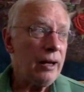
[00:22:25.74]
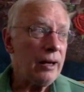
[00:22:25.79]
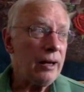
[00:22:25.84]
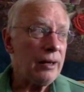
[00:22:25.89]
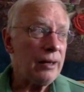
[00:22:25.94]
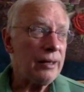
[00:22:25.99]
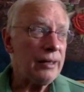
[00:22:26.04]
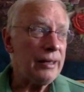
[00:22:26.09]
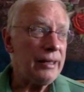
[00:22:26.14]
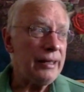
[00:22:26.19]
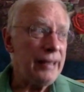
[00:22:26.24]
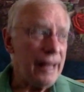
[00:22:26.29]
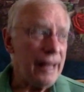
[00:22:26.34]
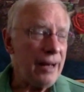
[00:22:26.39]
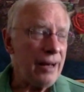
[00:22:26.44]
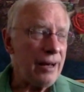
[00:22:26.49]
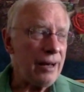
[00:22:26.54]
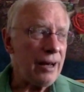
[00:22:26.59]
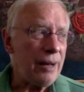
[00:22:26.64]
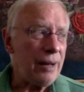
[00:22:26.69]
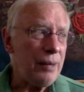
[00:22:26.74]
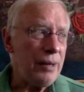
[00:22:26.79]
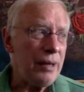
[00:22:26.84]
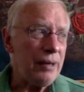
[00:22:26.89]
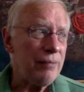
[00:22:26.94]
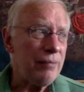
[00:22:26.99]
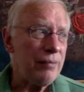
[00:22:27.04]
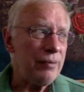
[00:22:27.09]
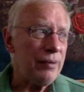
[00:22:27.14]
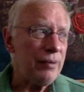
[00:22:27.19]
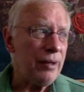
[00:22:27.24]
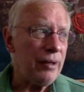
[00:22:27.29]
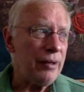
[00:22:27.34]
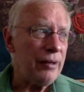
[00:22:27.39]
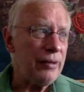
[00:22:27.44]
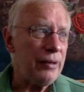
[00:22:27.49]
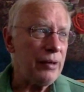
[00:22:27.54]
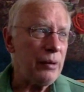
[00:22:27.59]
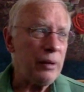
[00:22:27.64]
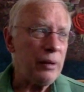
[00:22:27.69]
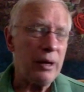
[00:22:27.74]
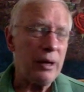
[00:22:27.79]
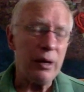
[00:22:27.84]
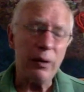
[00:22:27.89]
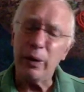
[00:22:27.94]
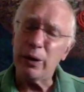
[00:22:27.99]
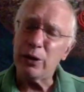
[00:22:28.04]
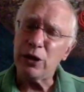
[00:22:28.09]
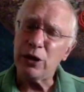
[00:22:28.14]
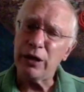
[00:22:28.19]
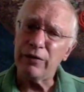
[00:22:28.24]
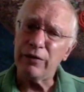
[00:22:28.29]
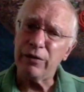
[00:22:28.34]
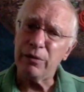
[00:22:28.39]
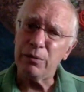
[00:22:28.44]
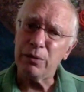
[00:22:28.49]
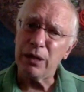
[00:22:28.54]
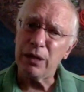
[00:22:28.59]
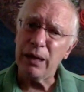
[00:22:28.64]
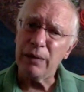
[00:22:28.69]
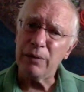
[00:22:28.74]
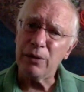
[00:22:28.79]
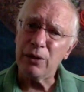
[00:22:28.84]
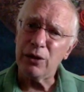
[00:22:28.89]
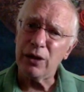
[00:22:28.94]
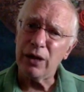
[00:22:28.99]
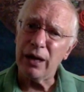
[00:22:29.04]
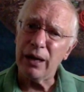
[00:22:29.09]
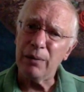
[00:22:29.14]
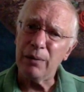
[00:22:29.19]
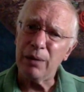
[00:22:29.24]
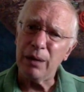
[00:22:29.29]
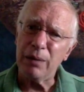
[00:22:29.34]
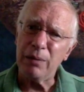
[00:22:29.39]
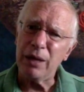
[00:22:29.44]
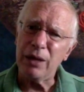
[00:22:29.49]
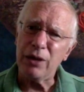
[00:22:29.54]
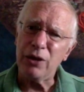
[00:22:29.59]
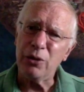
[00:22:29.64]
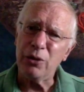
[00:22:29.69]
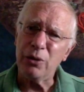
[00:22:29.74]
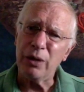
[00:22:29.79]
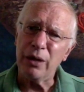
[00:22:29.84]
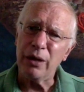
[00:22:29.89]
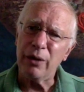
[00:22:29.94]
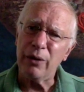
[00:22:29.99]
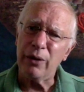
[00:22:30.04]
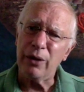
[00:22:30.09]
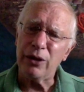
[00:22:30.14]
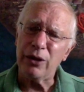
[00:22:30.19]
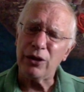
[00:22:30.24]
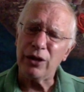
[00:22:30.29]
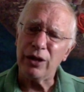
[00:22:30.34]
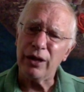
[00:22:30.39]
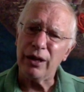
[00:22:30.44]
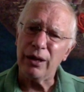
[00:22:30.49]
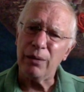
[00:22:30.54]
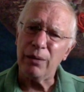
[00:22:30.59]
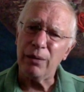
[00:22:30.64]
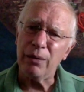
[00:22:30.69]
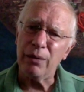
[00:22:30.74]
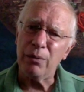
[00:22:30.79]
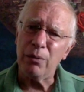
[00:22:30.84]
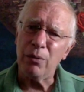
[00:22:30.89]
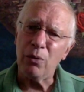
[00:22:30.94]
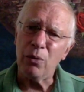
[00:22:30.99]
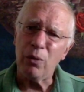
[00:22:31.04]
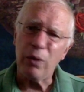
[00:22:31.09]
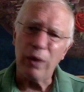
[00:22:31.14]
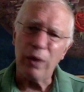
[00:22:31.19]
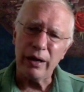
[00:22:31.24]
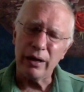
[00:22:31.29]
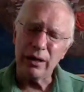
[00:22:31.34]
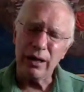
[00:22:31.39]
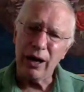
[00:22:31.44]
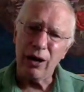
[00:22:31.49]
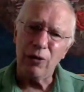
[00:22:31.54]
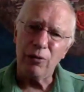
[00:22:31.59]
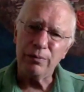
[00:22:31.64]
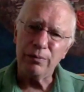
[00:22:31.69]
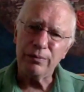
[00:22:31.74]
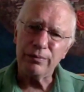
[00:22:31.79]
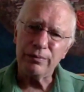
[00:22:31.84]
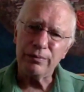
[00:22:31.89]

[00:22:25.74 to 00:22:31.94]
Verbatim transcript: yeah, I mean, they're interesting from time to time, but I'm not too interested in them right now.